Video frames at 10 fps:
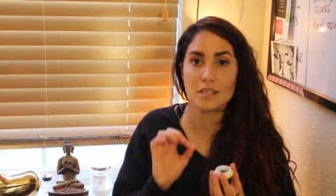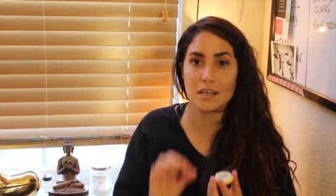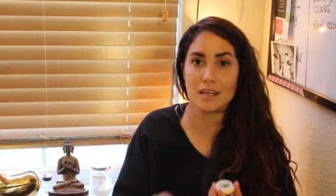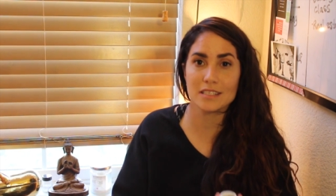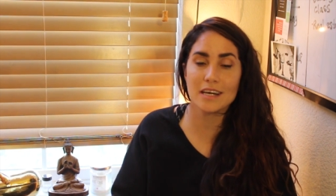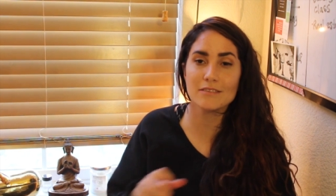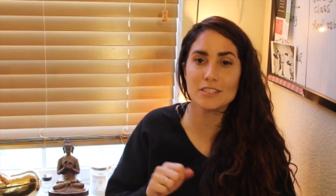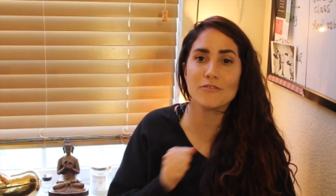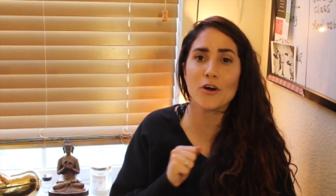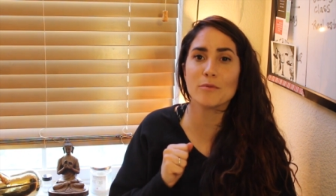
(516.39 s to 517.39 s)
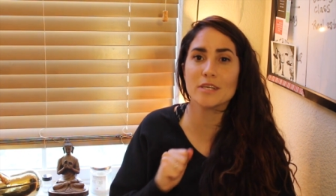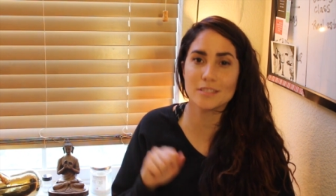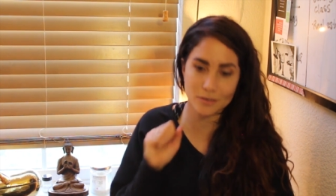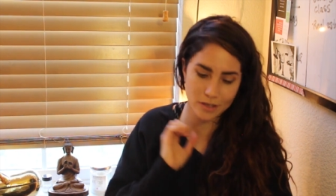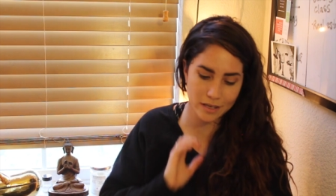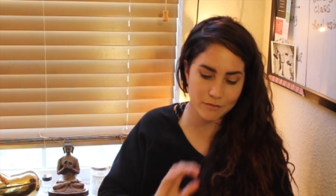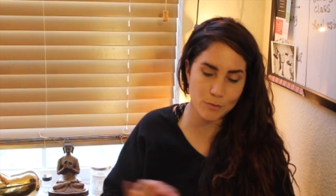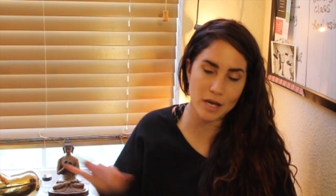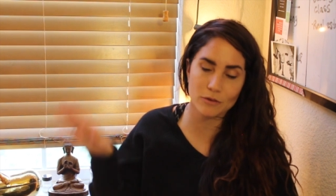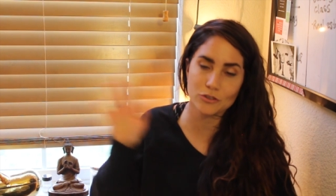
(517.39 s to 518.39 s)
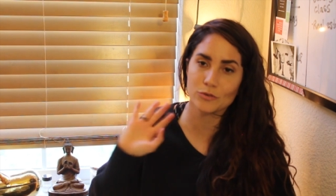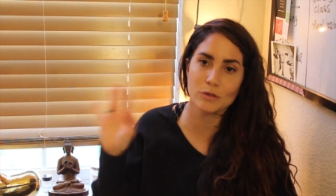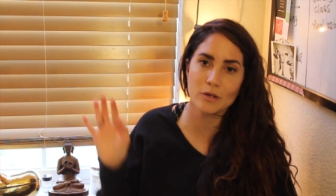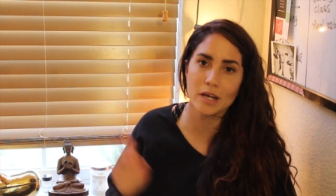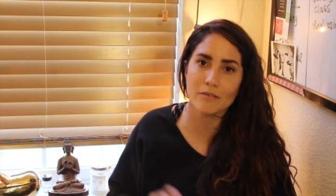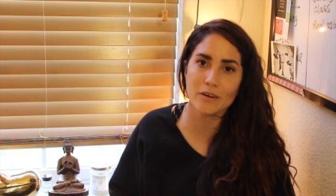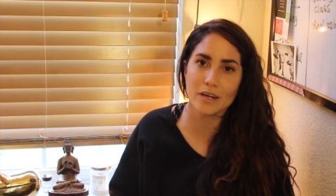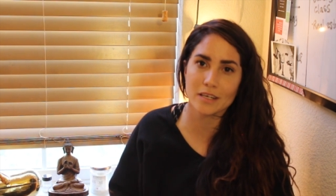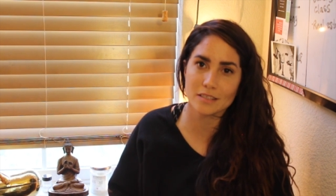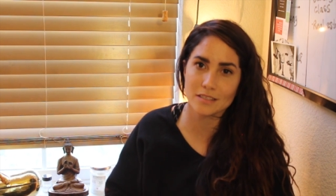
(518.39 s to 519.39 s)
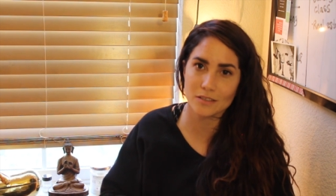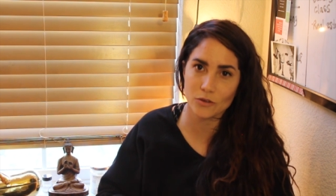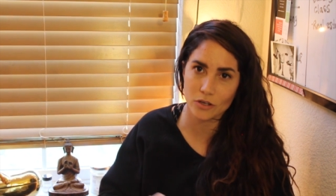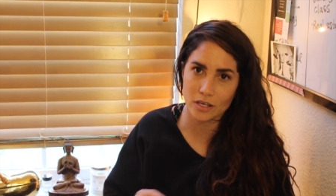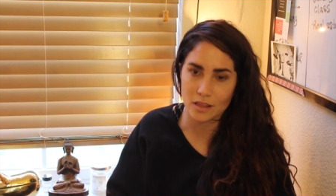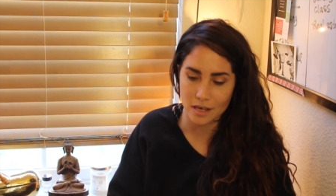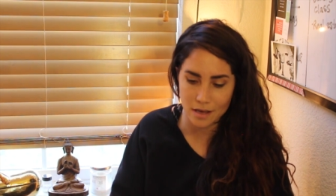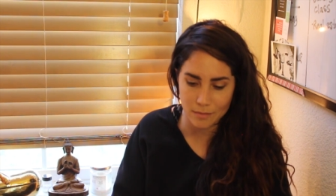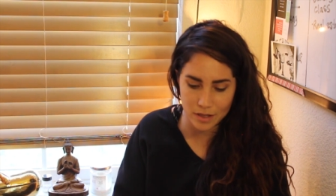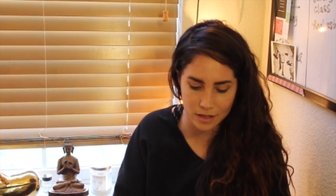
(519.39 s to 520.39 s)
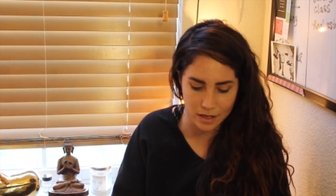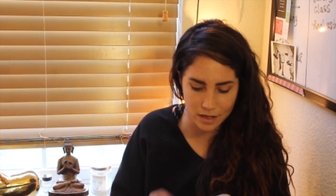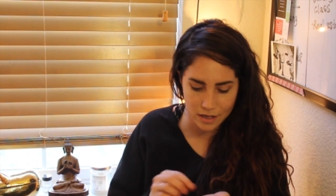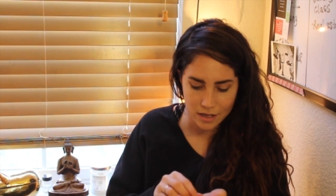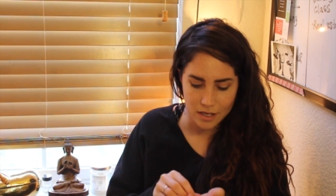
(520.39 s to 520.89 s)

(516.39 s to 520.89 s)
And I like to have stuff on me so like if I'm out doing whatever, I can still look at them and like